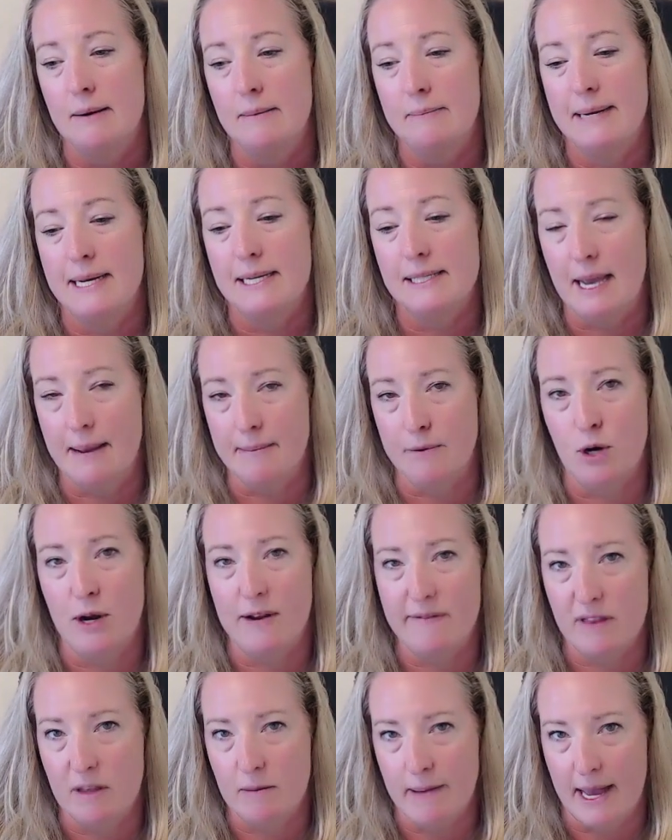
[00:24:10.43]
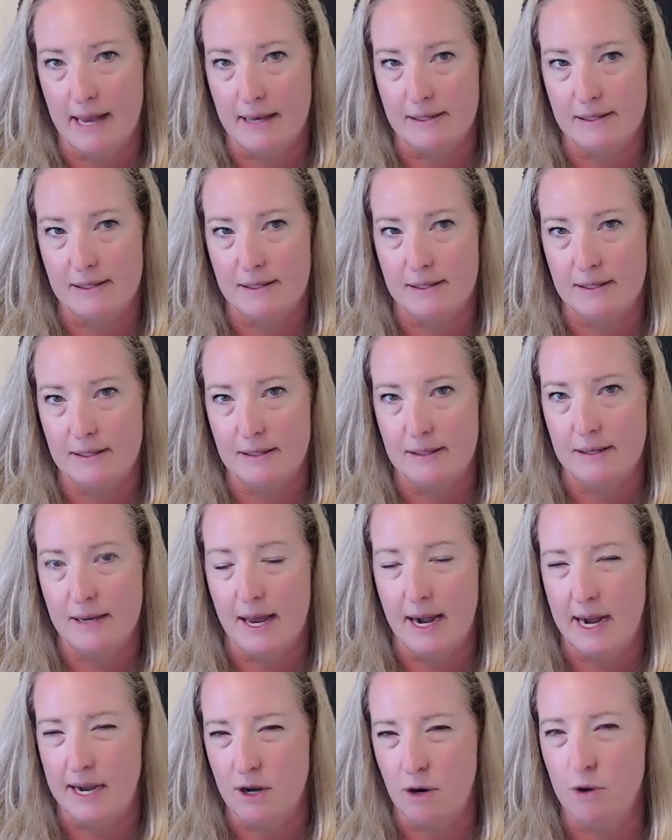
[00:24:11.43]
because I'm craving the best
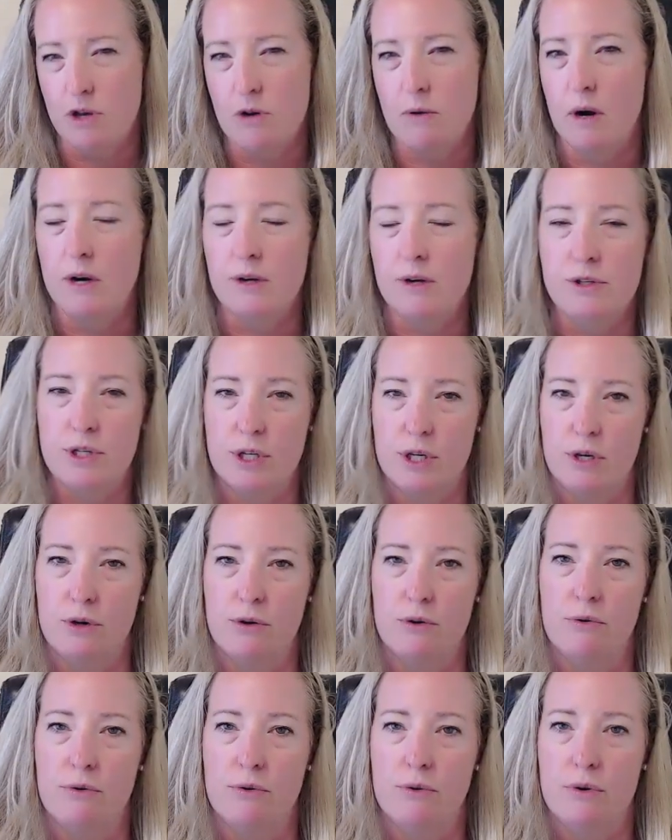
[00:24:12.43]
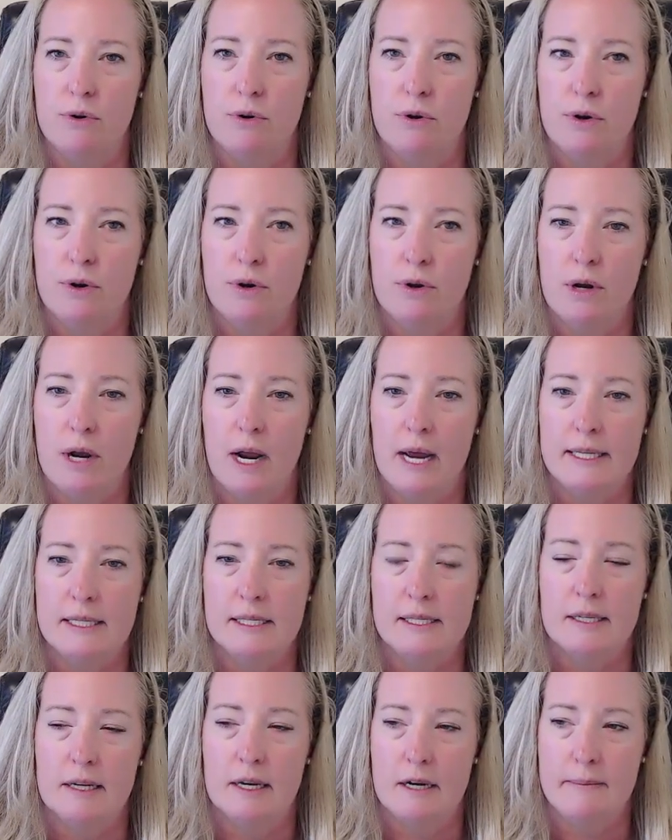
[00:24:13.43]
and I know you are too. And this
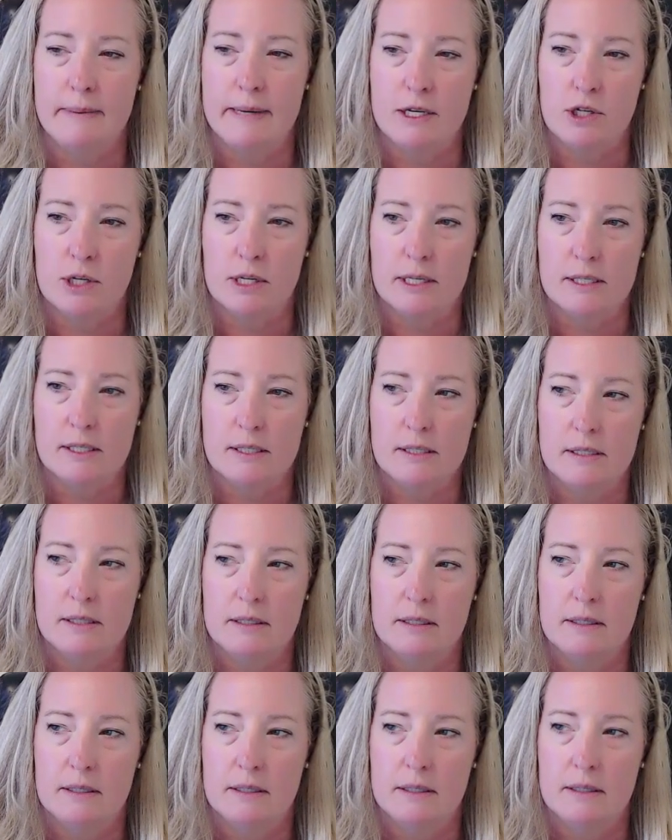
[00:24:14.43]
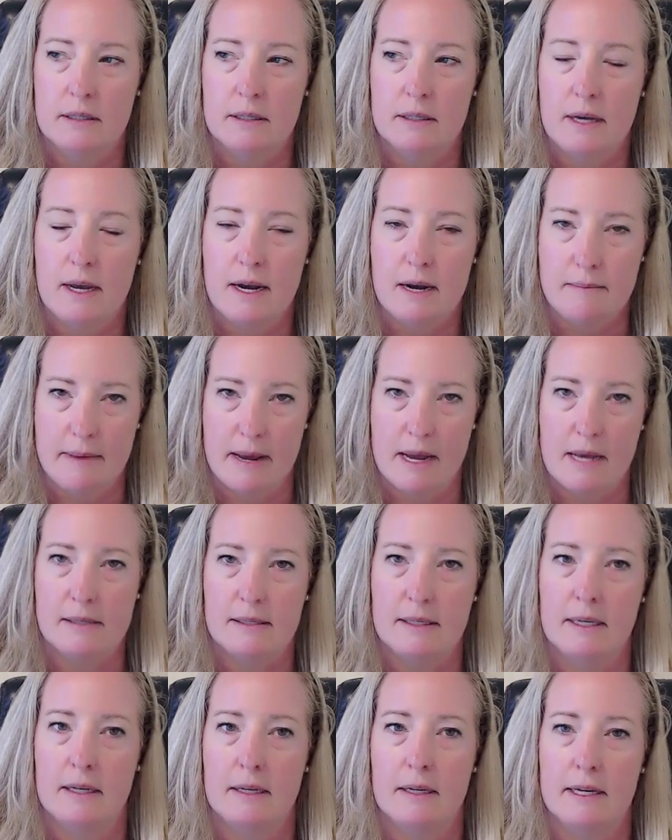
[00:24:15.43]
is going to be just an
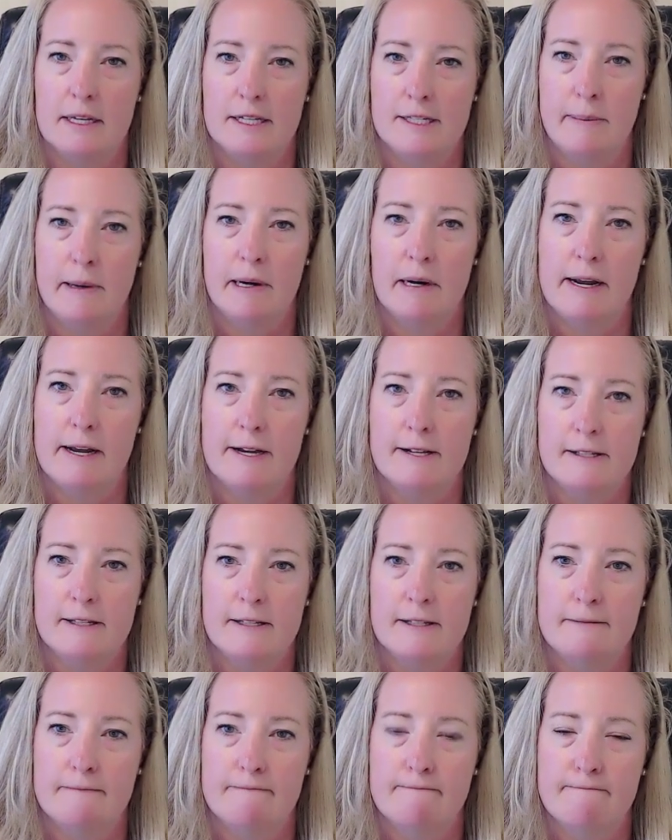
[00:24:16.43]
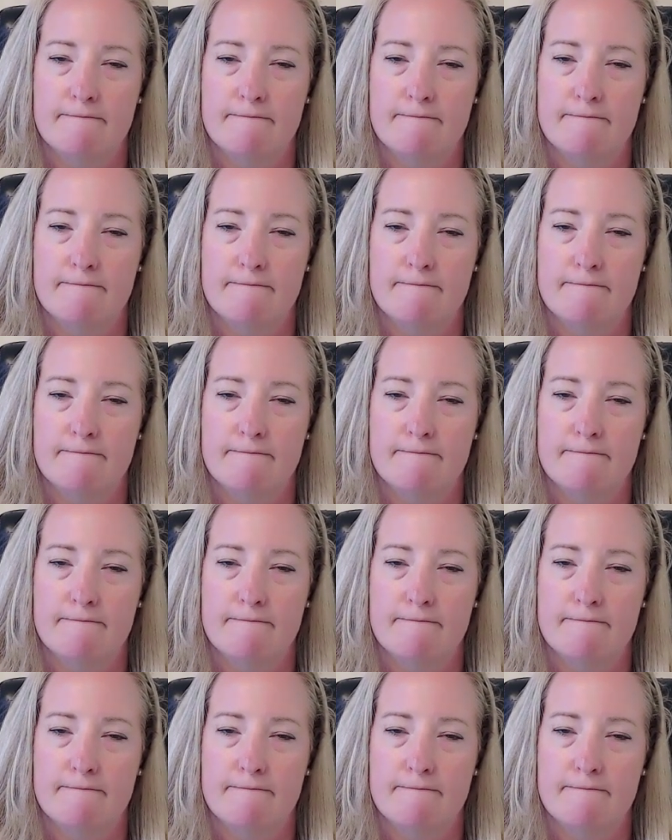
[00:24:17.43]
amazing experience.